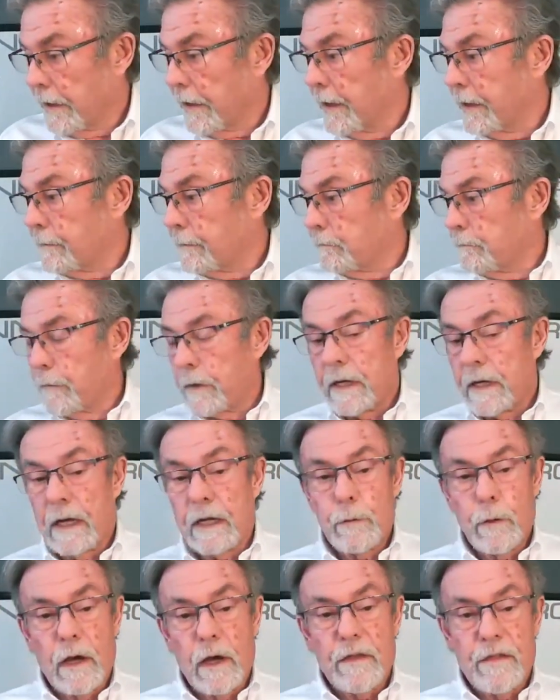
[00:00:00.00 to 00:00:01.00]
Uh, but
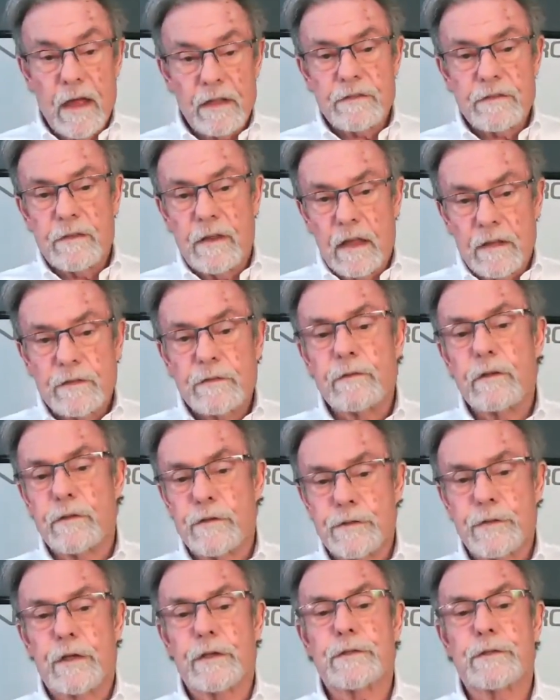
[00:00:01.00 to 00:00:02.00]
anyway, that's that's the
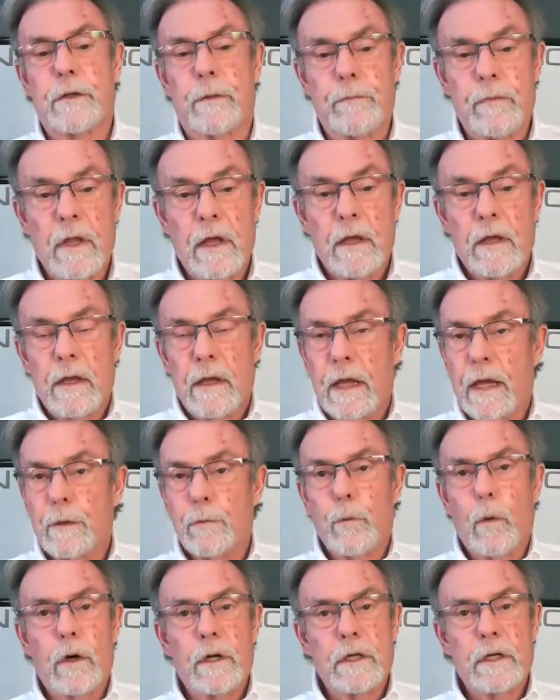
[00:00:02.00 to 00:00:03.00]
system,
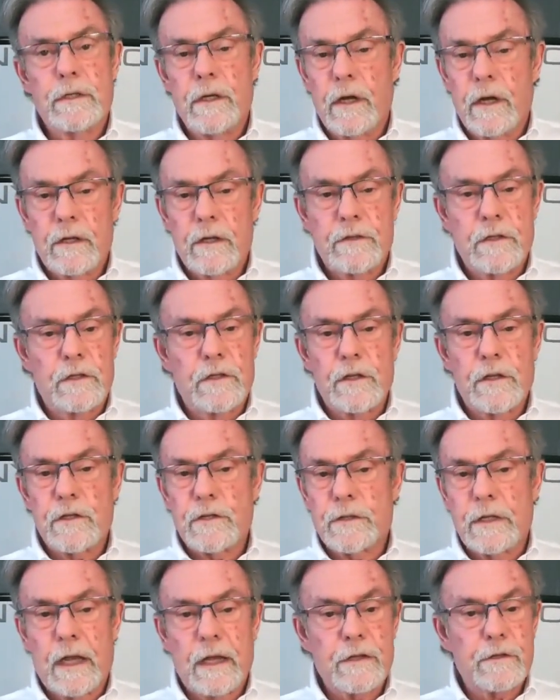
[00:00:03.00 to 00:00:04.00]
and what it does, it
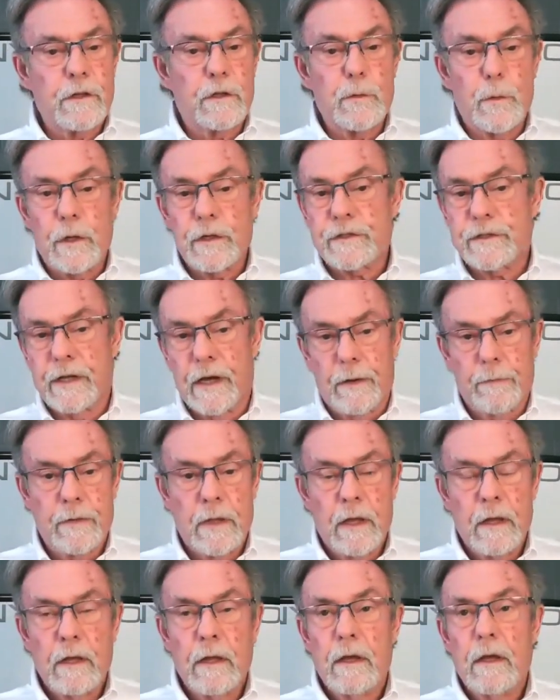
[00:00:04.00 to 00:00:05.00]
just takes the twist out.
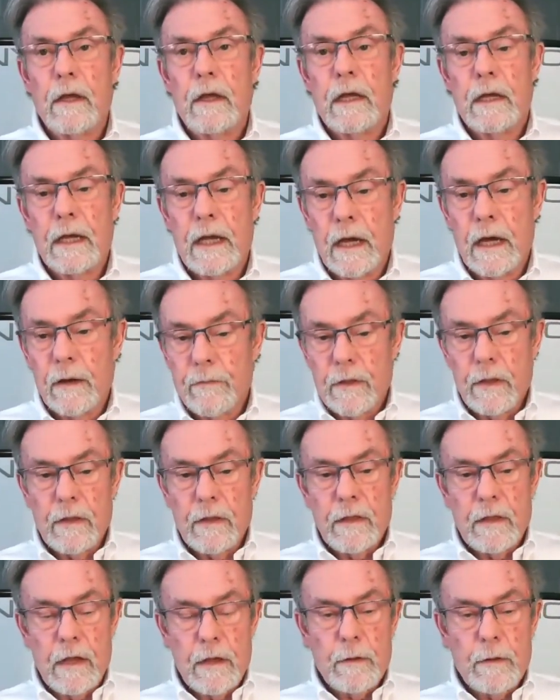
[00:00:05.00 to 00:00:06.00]
Now,
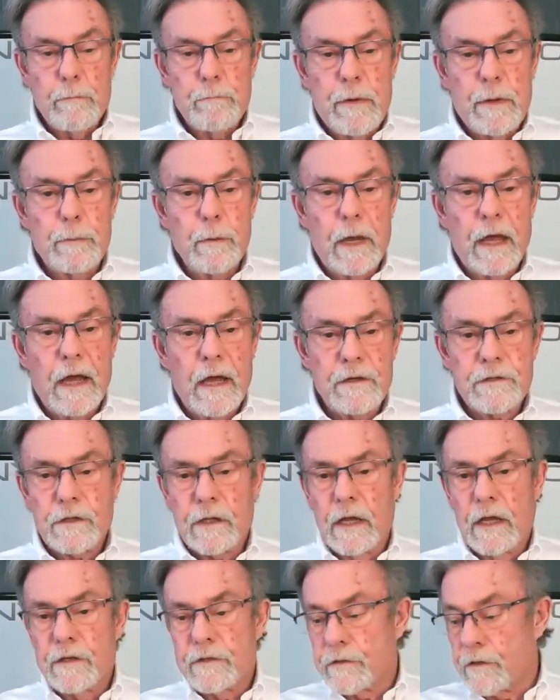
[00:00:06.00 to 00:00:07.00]
people
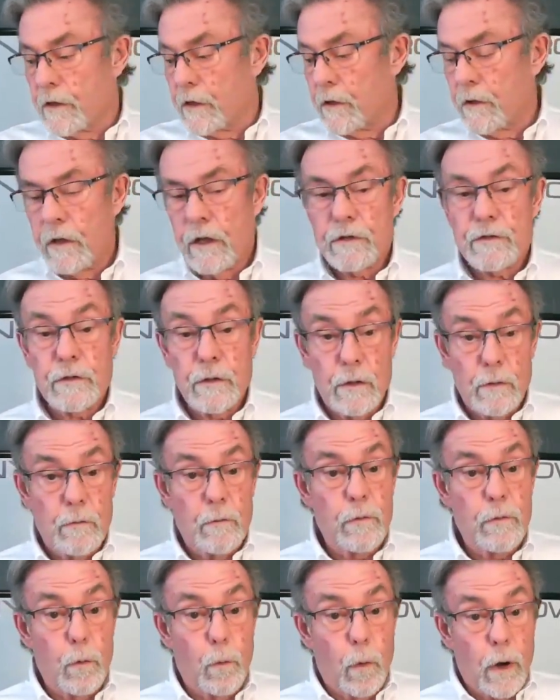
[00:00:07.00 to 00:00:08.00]
ask, is the is the,
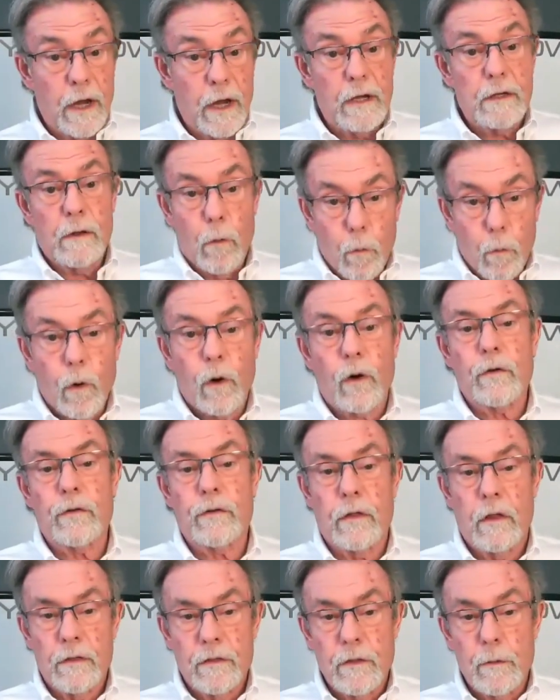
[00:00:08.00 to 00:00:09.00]
the weight
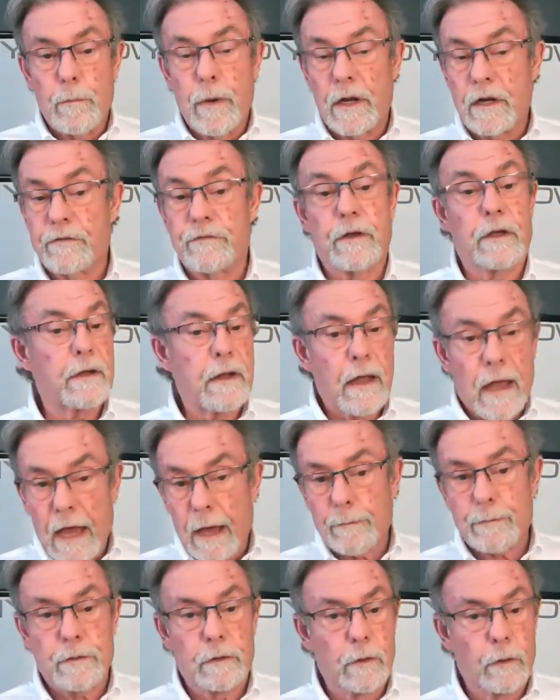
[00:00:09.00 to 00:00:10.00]
worth the benefit?
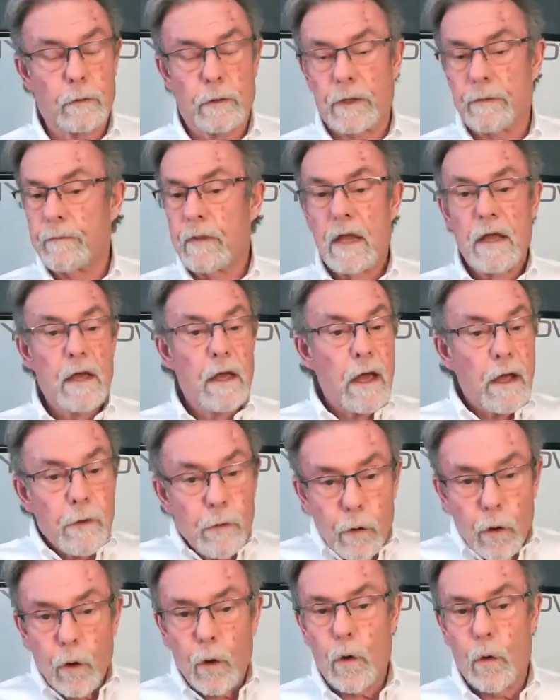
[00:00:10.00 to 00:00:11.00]
Absolutely,
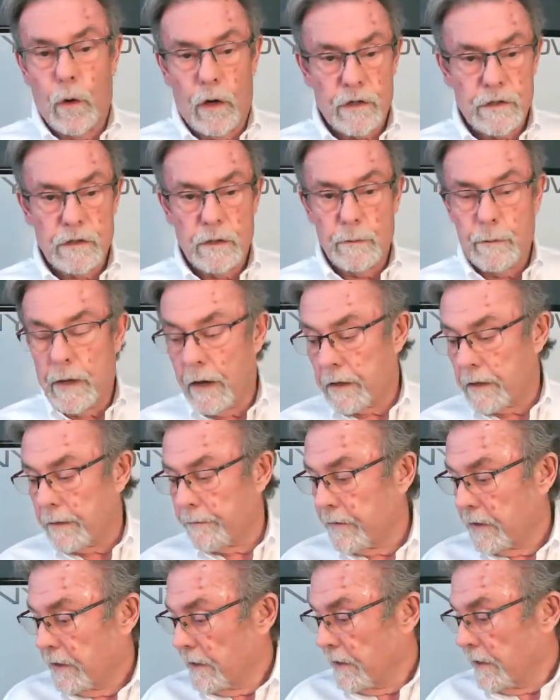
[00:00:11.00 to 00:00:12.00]
no question about it.